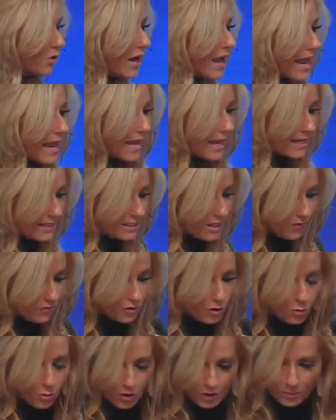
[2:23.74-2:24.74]
hand, if
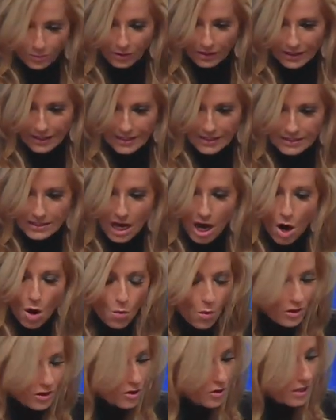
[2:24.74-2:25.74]
you would please, I
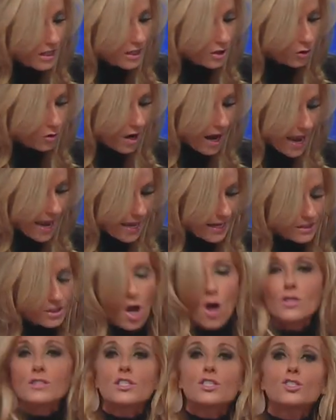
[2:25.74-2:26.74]
want you to get your hand
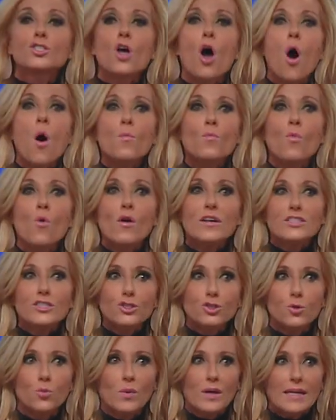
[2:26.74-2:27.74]
on Psalm
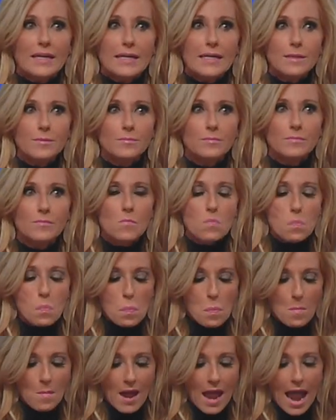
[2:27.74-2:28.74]
120,
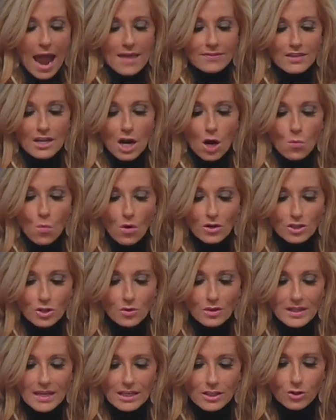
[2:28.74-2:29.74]
and then I want you
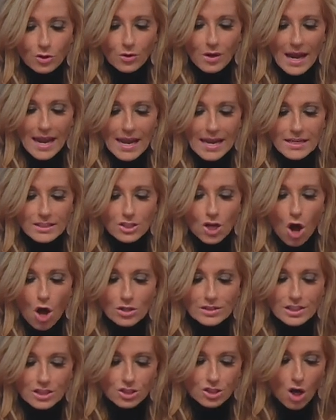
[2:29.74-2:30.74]
to get your hand
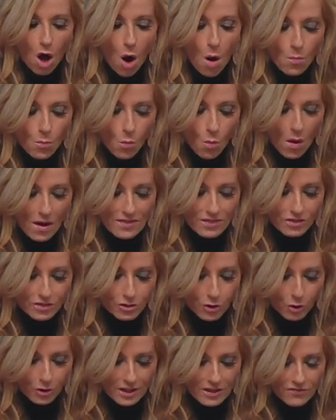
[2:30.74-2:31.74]
on Psalm
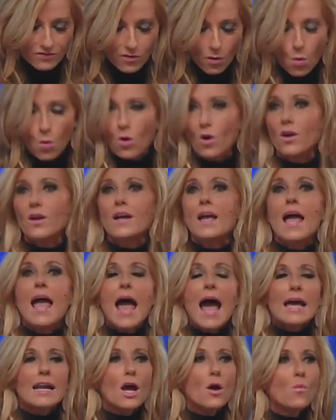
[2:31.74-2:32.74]
134,
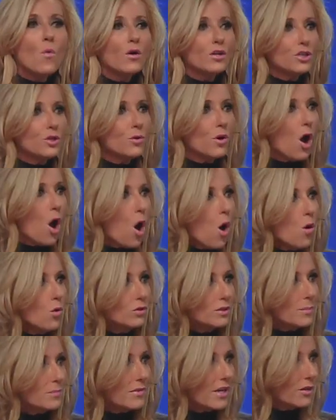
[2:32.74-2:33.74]
and I want you to hold
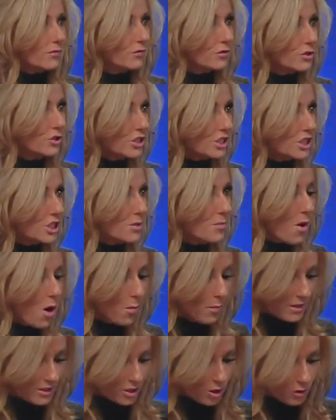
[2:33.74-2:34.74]
them there for just a
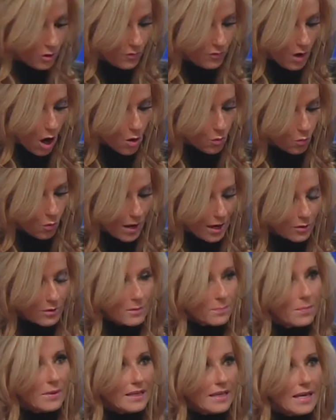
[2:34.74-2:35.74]
moment. So you've got where
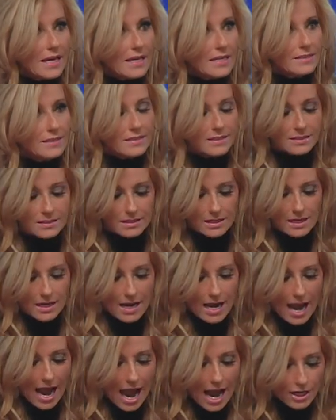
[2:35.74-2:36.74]
it begins,
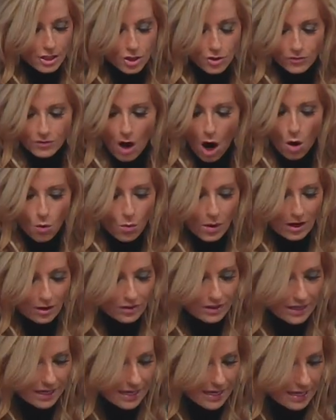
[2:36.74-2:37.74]
and you've got where
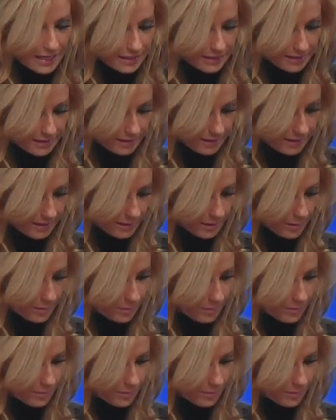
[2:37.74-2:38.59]
it ends.